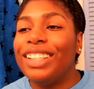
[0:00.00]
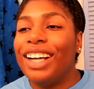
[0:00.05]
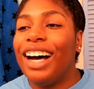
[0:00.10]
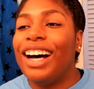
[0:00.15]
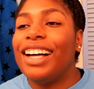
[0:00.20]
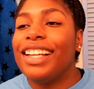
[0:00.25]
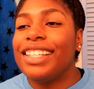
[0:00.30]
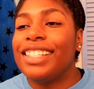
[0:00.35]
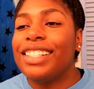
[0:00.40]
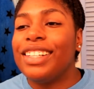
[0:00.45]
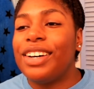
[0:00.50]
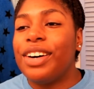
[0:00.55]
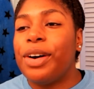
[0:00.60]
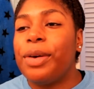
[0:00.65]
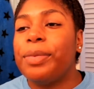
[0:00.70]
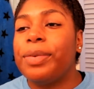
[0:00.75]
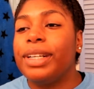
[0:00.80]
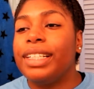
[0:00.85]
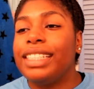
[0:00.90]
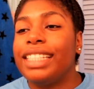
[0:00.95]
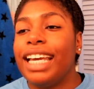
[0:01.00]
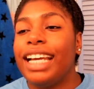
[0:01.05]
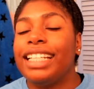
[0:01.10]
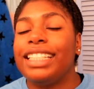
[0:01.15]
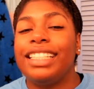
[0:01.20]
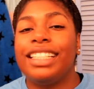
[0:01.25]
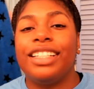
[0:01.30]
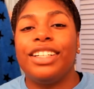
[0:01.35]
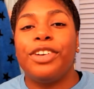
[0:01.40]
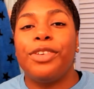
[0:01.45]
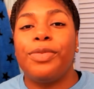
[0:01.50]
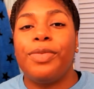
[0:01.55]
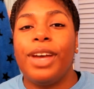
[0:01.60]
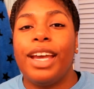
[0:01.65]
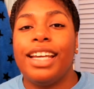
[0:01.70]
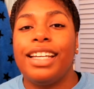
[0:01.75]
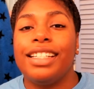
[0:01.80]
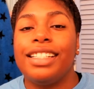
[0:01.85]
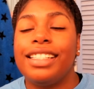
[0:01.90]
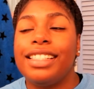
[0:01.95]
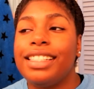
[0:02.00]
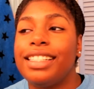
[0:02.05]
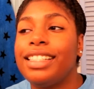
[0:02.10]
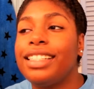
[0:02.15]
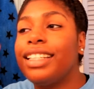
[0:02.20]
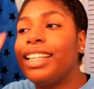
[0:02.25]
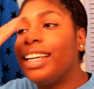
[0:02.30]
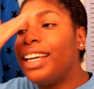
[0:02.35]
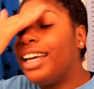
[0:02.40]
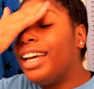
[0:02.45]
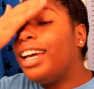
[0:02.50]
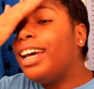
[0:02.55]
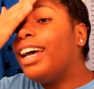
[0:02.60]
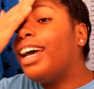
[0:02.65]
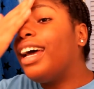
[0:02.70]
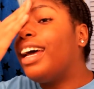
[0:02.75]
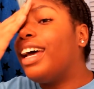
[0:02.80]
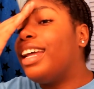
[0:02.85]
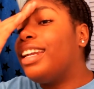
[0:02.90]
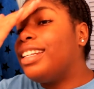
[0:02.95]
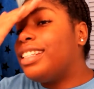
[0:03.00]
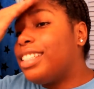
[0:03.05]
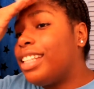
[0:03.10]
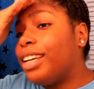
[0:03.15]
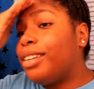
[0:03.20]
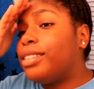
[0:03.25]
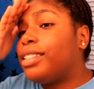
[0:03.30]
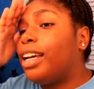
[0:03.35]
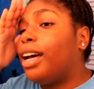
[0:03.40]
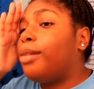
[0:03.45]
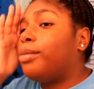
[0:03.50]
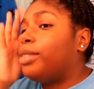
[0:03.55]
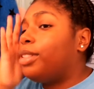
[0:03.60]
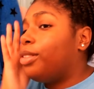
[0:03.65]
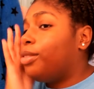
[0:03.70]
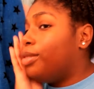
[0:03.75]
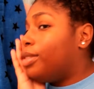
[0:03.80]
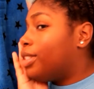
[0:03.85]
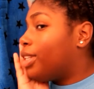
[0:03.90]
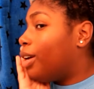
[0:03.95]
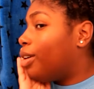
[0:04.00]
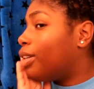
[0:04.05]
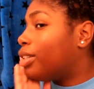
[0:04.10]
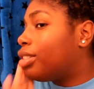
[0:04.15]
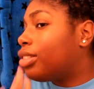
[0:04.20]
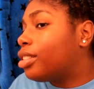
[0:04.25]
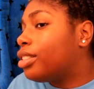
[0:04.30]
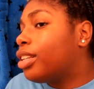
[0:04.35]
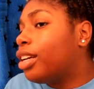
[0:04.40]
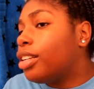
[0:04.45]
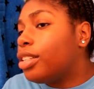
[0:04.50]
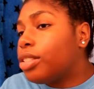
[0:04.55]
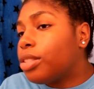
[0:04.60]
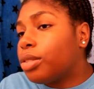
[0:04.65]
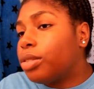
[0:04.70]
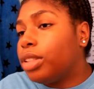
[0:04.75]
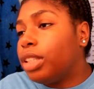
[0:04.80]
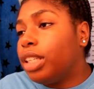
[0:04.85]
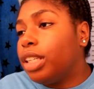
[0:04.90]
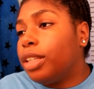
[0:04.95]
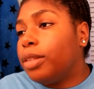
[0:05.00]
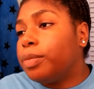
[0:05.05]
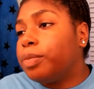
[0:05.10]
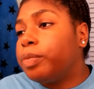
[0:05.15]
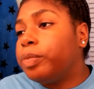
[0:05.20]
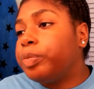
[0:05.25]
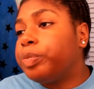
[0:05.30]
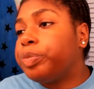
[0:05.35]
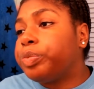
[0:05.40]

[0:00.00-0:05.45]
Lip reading: also protecting your face at the same time too. So it's a sunscreen,